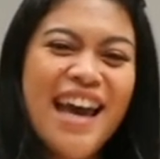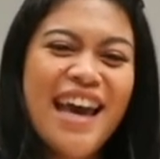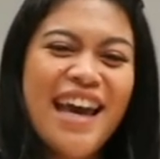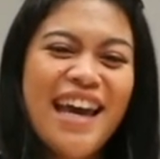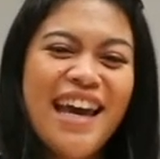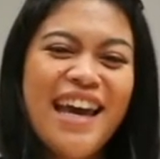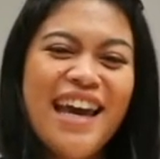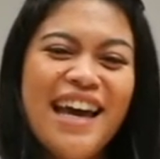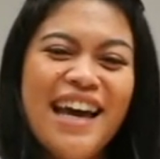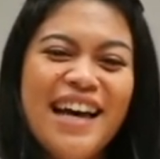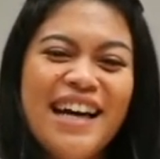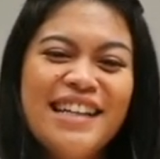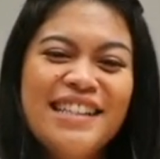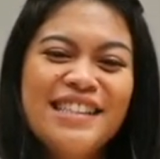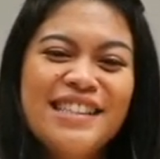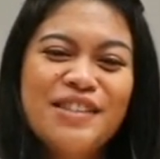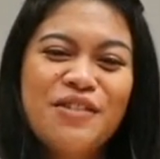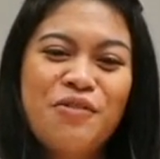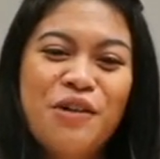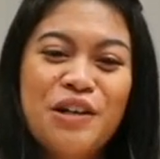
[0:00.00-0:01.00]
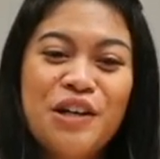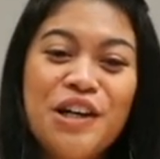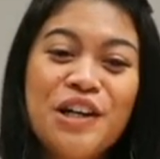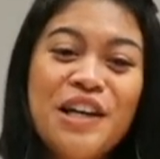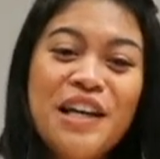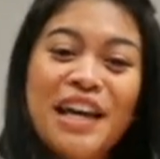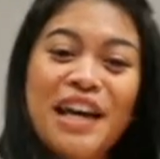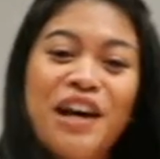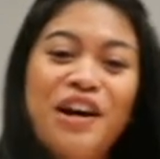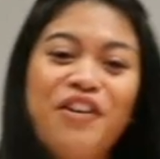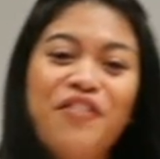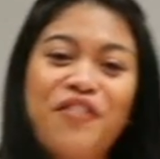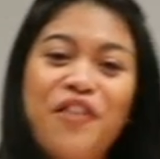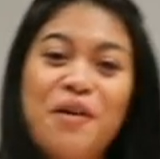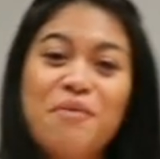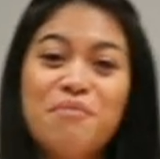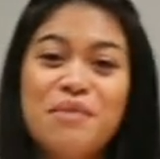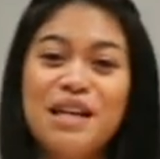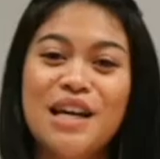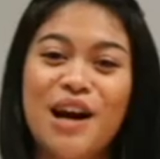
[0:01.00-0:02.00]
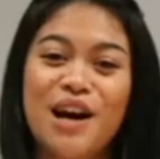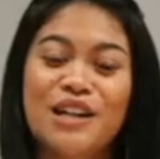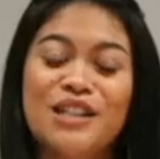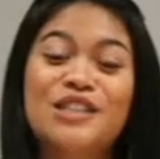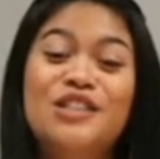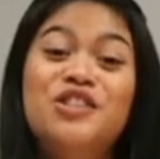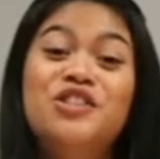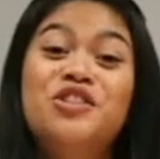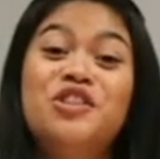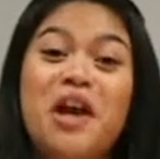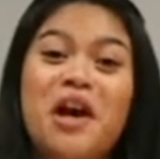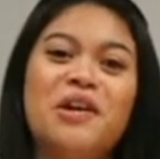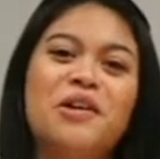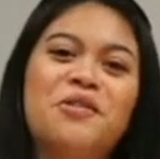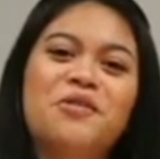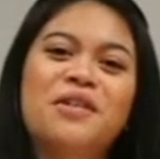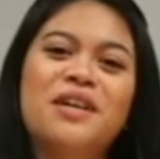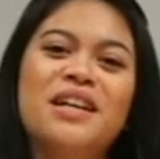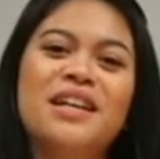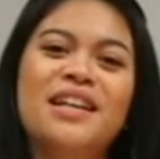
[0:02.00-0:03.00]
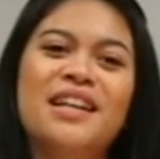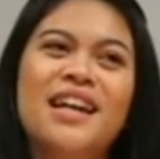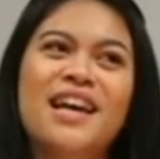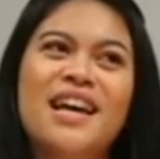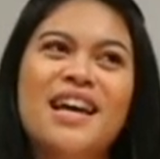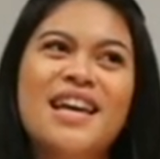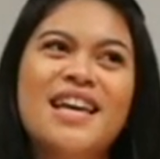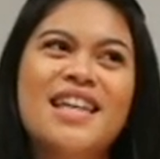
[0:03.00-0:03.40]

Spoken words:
And what you're gonna hear from me are genuine